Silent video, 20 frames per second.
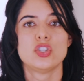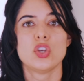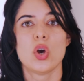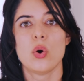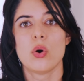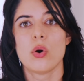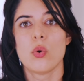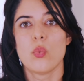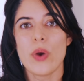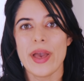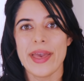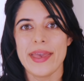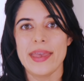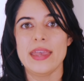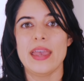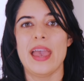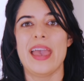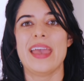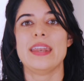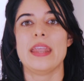So,
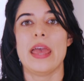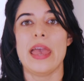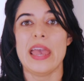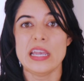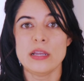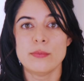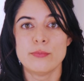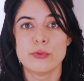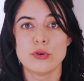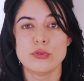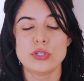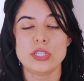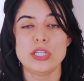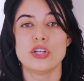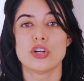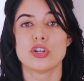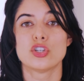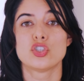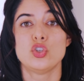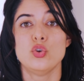whey and egg
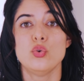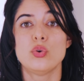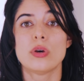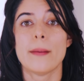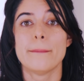protein are two